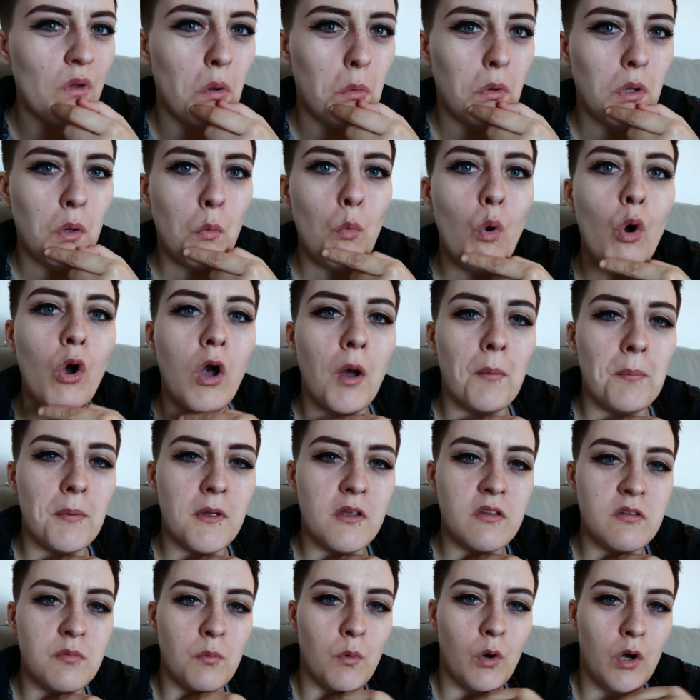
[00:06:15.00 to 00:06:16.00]
When I woke up
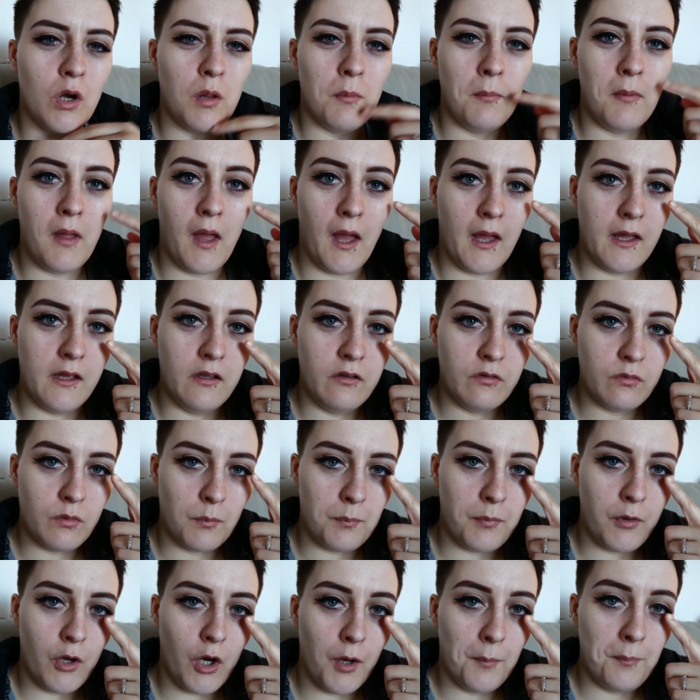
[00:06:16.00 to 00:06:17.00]
this morning, mate, I used a
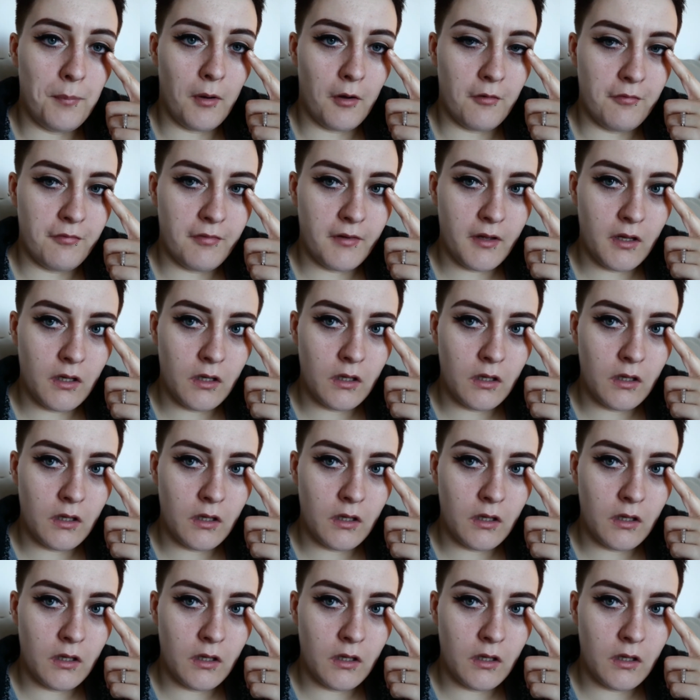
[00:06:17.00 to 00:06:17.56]
pure puffy.